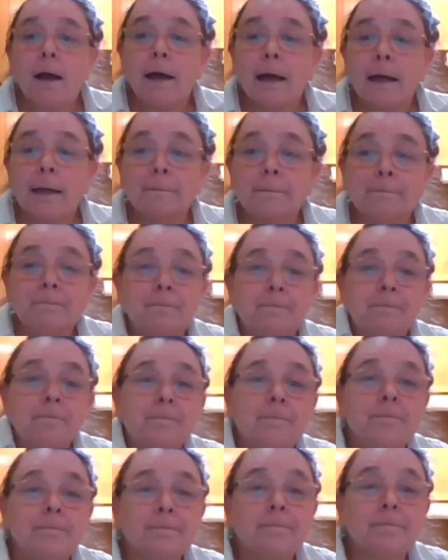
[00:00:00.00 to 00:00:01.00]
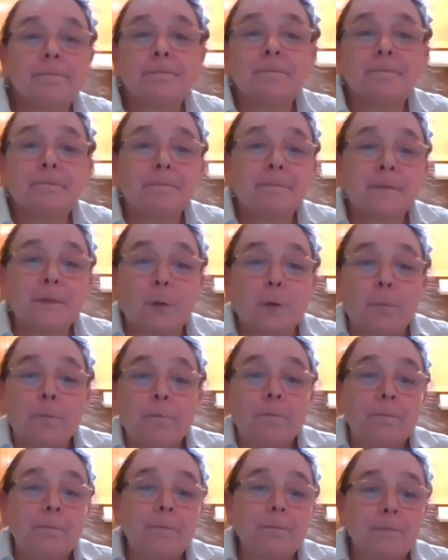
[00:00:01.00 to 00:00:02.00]
Um, so,
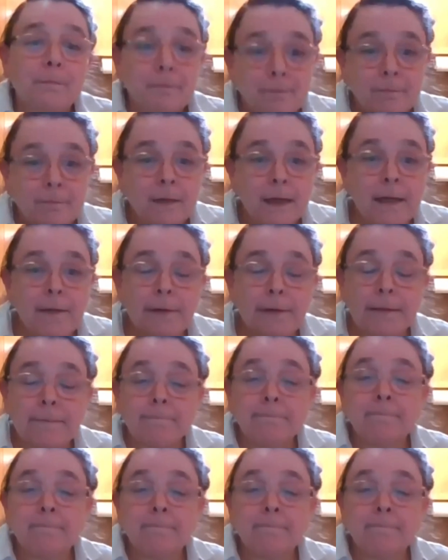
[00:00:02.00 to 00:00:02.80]
anyway,